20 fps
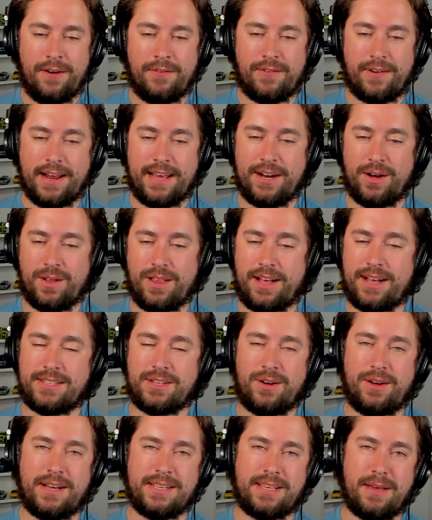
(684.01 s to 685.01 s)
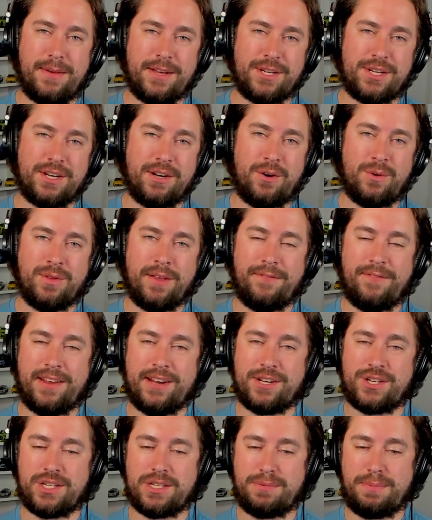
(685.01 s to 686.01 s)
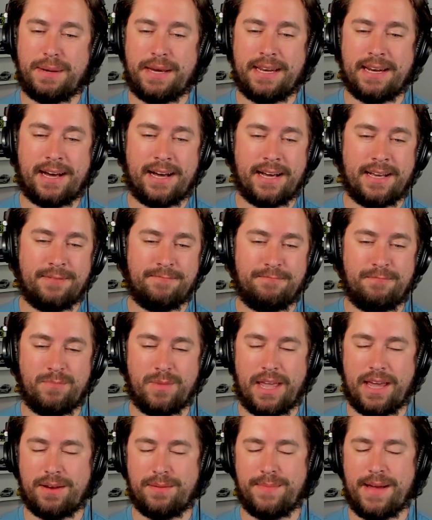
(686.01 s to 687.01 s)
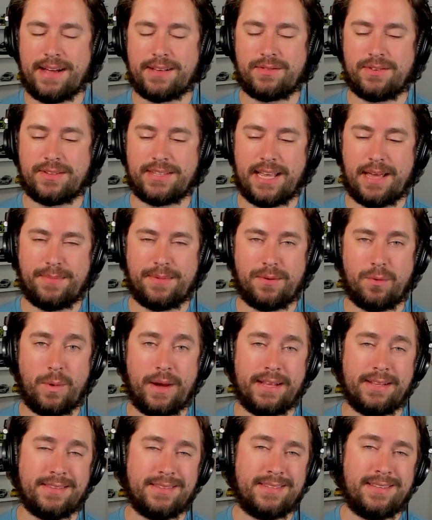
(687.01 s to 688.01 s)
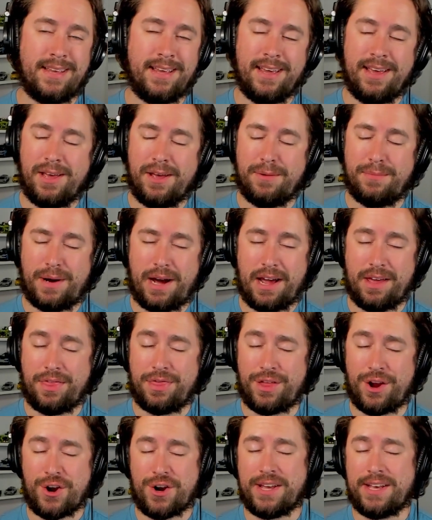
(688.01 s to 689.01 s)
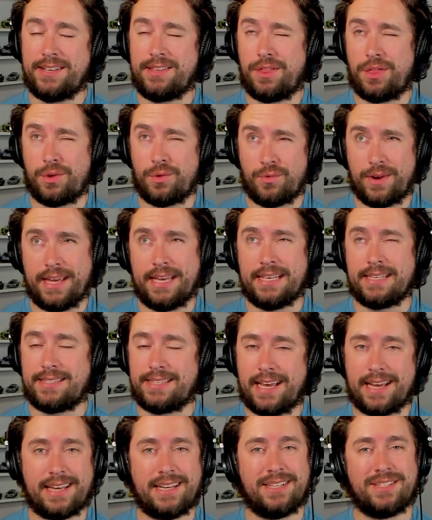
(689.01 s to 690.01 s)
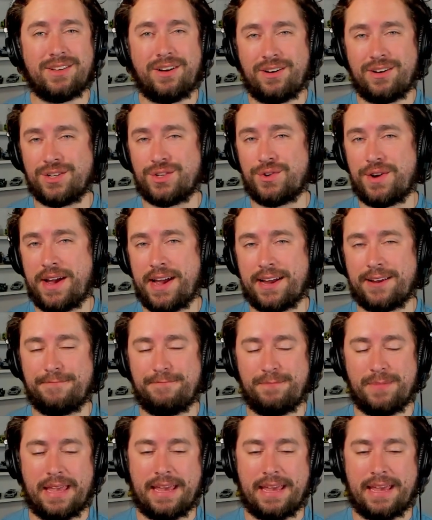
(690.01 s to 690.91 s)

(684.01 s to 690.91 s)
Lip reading: Fernando Alonso, as I mentioned, only finishes P9, and Max Verstappen wins by 33 seconds on track,